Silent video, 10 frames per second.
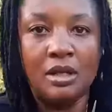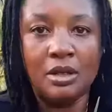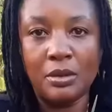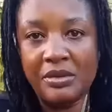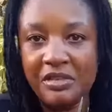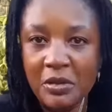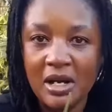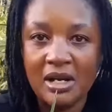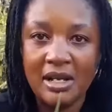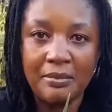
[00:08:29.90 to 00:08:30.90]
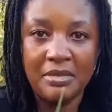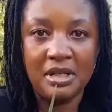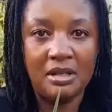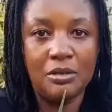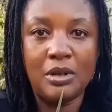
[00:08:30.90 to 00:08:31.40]
Now if you are like
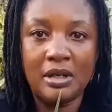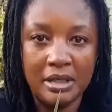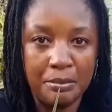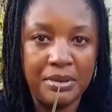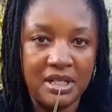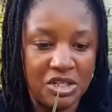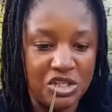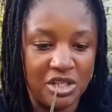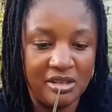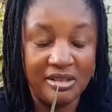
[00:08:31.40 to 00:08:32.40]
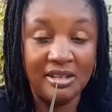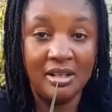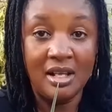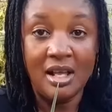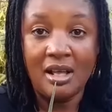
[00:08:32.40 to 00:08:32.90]
me, you are impatient
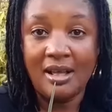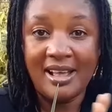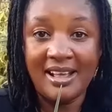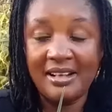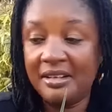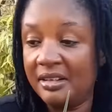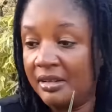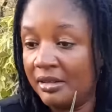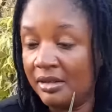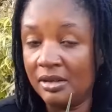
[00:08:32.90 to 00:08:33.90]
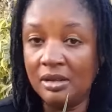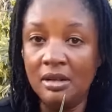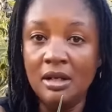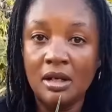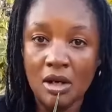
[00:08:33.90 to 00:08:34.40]
and
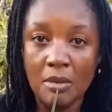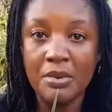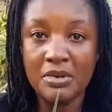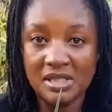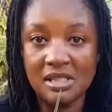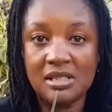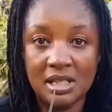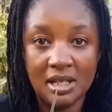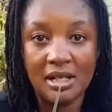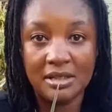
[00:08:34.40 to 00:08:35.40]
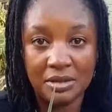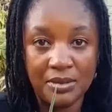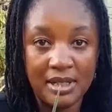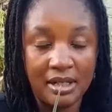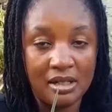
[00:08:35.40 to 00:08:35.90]
composting take a little
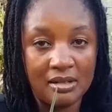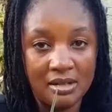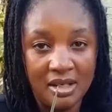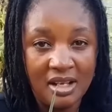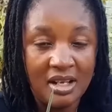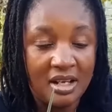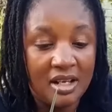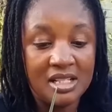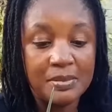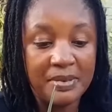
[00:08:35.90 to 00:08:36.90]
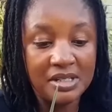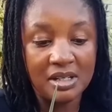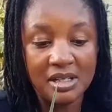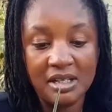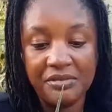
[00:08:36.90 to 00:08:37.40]
while,
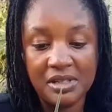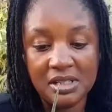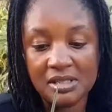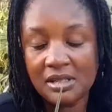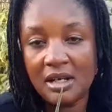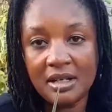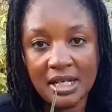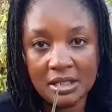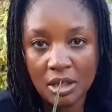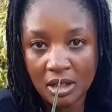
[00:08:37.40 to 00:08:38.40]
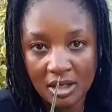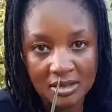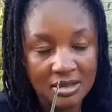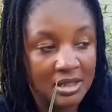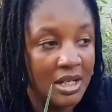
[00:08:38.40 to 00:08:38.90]
especially if it is not that hot,
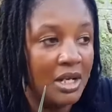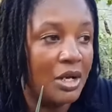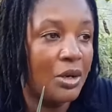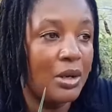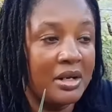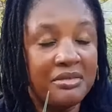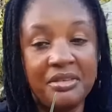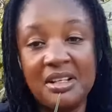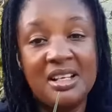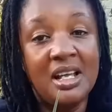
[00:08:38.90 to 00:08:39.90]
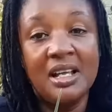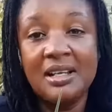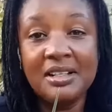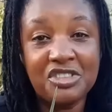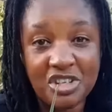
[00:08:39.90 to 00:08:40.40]
or if
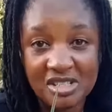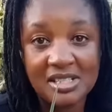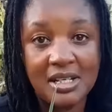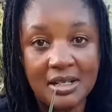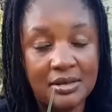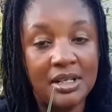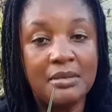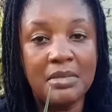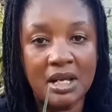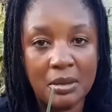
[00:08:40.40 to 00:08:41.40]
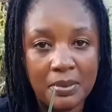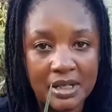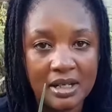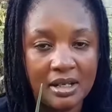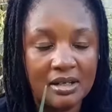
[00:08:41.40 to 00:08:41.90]
it just take, in my
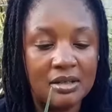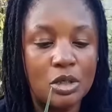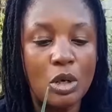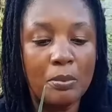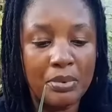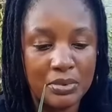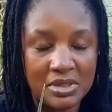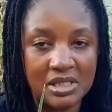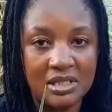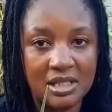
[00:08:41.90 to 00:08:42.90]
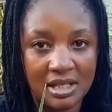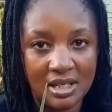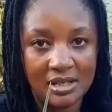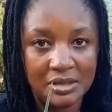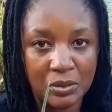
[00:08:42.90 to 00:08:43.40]
opinion, composting take a
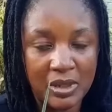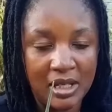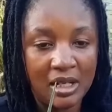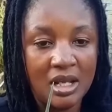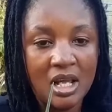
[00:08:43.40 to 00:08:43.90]
little while.